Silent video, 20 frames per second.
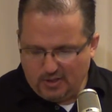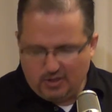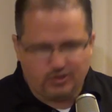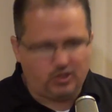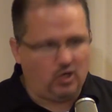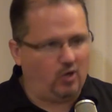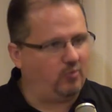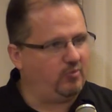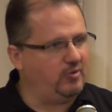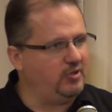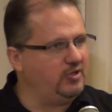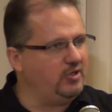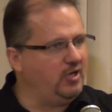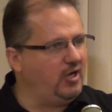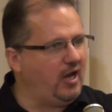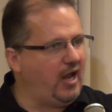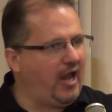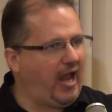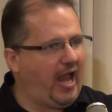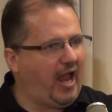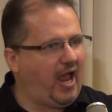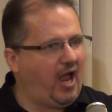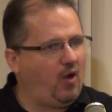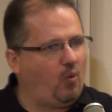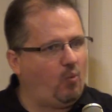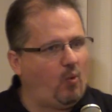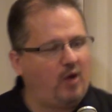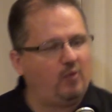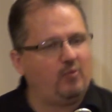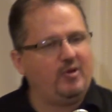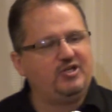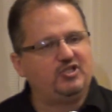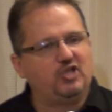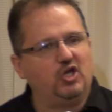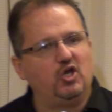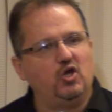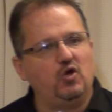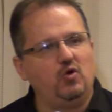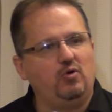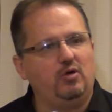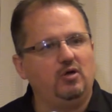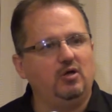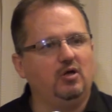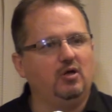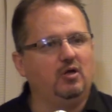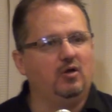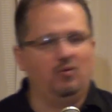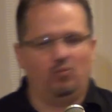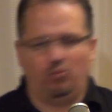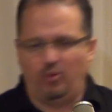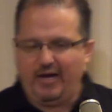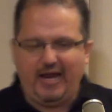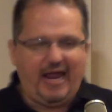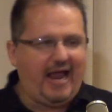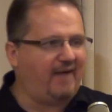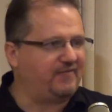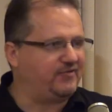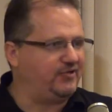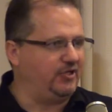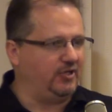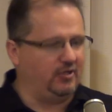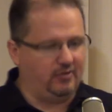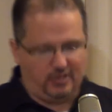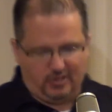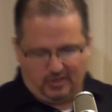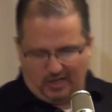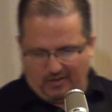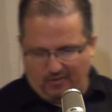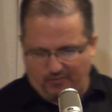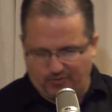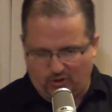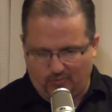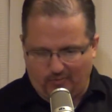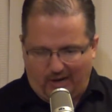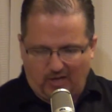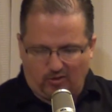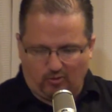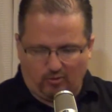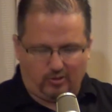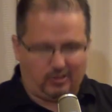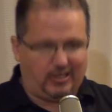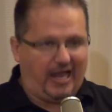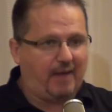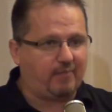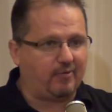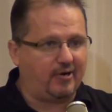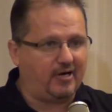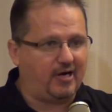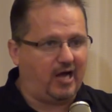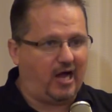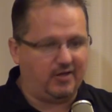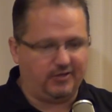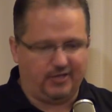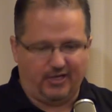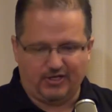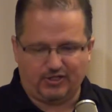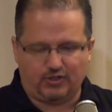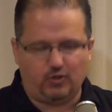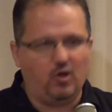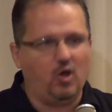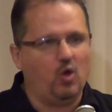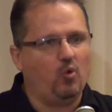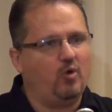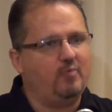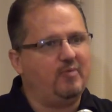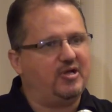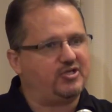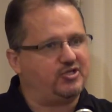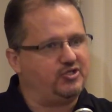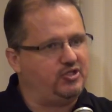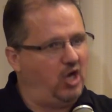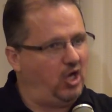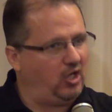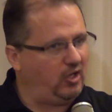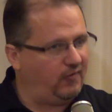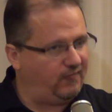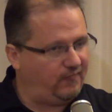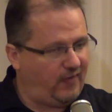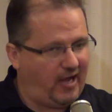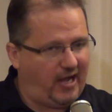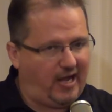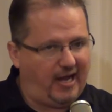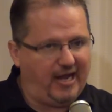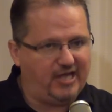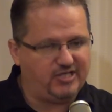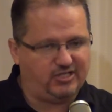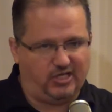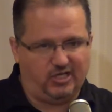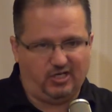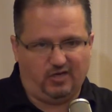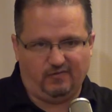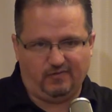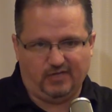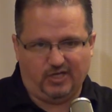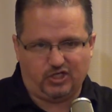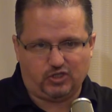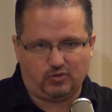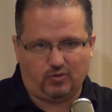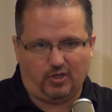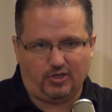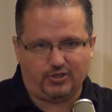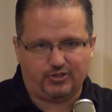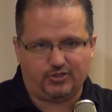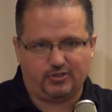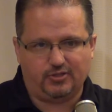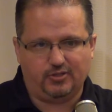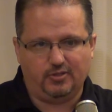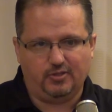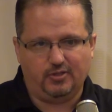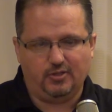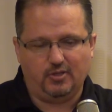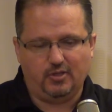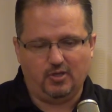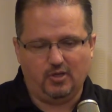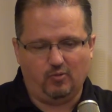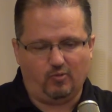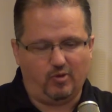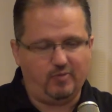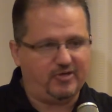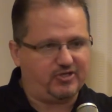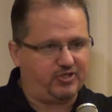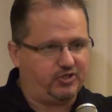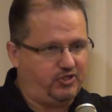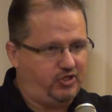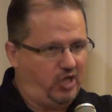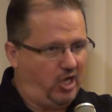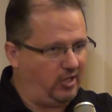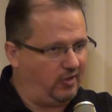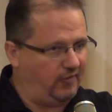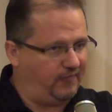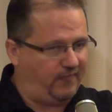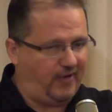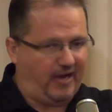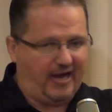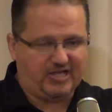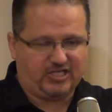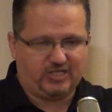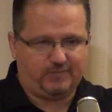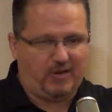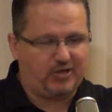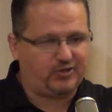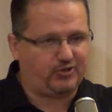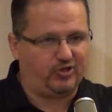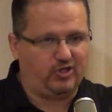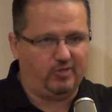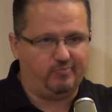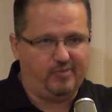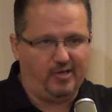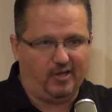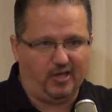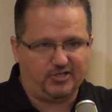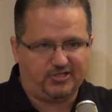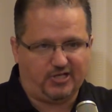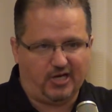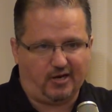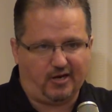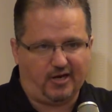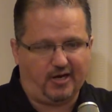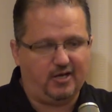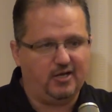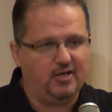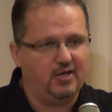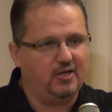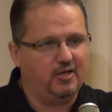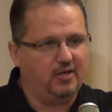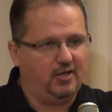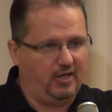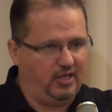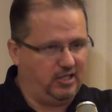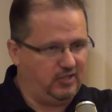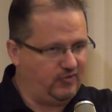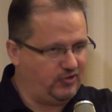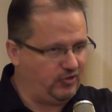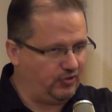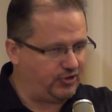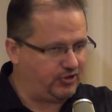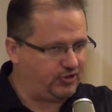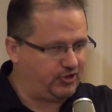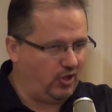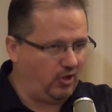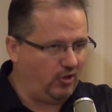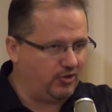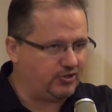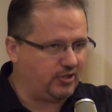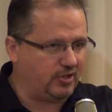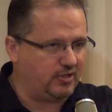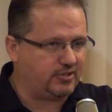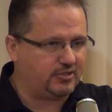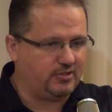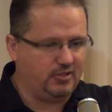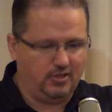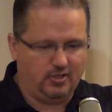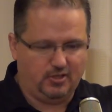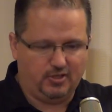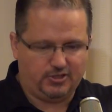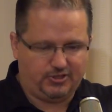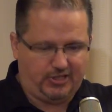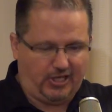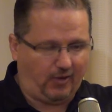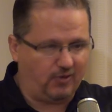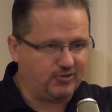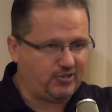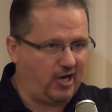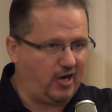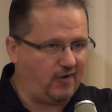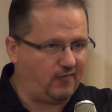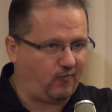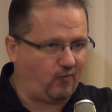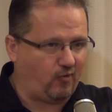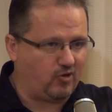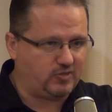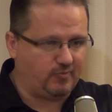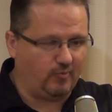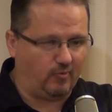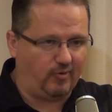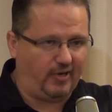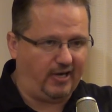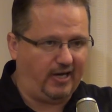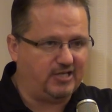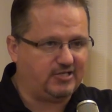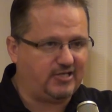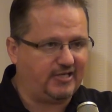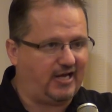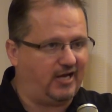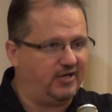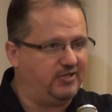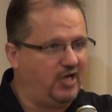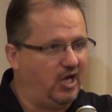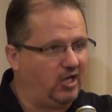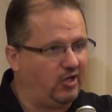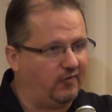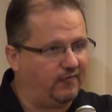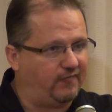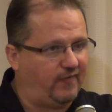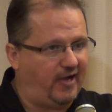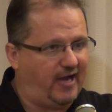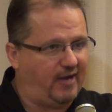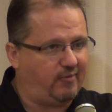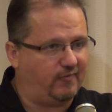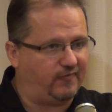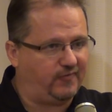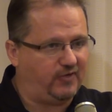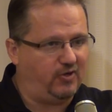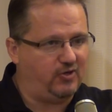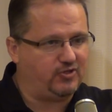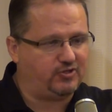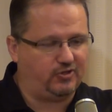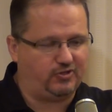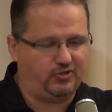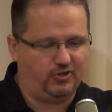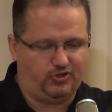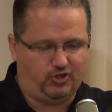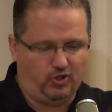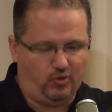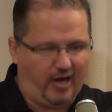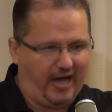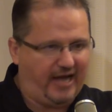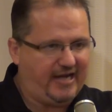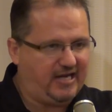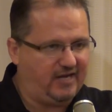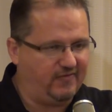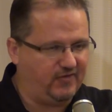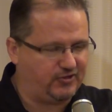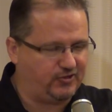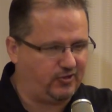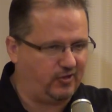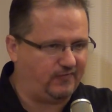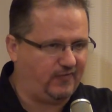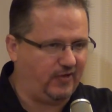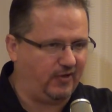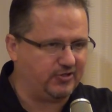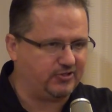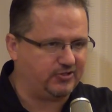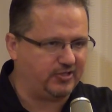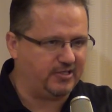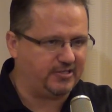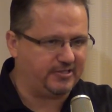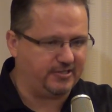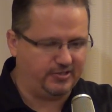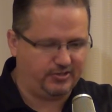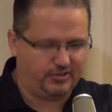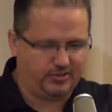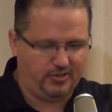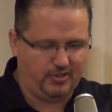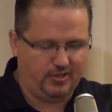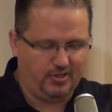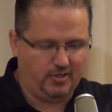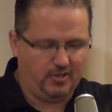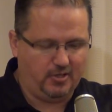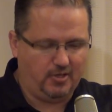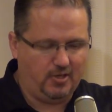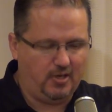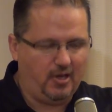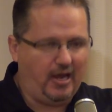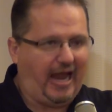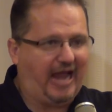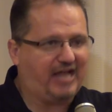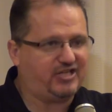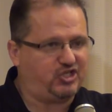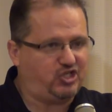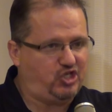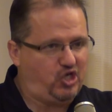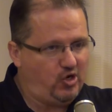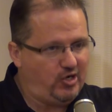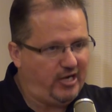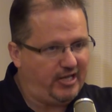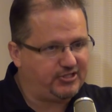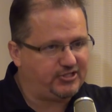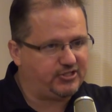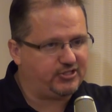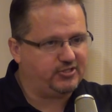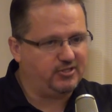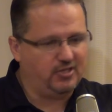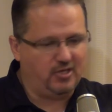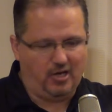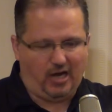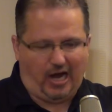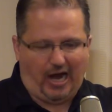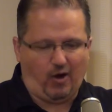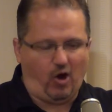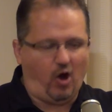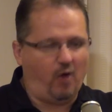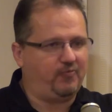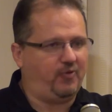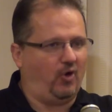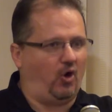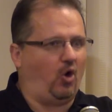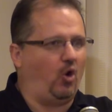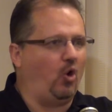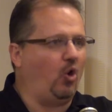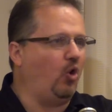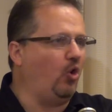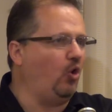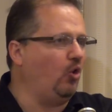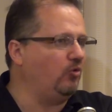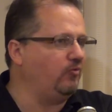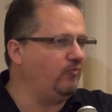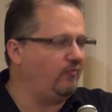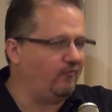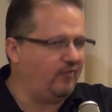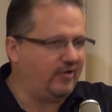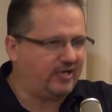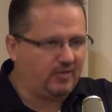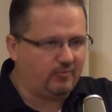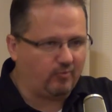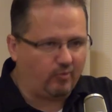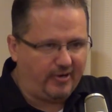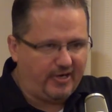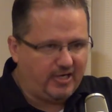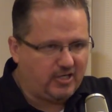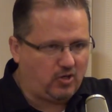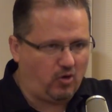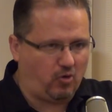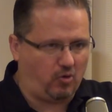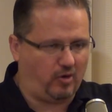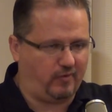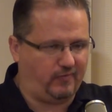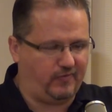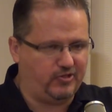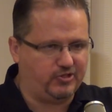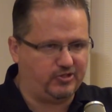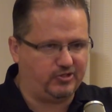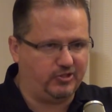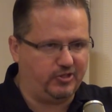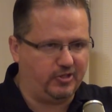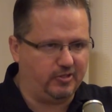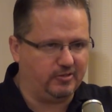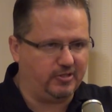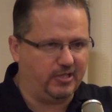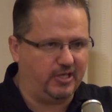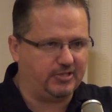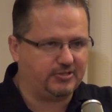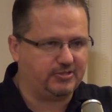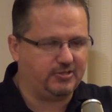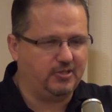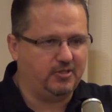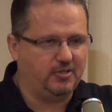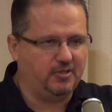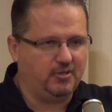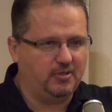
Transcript: So, what do? We have to, and I'm sure Michael will elaborate on this, we must nullify as individuals. We must nullify, especially in the military, individual soldiers, sailors, Air Force, Marines. They got to nullify and refuse to do any of this to their fellow citizens. As units, I hope the whole freaking Marine Corps refuses to do this.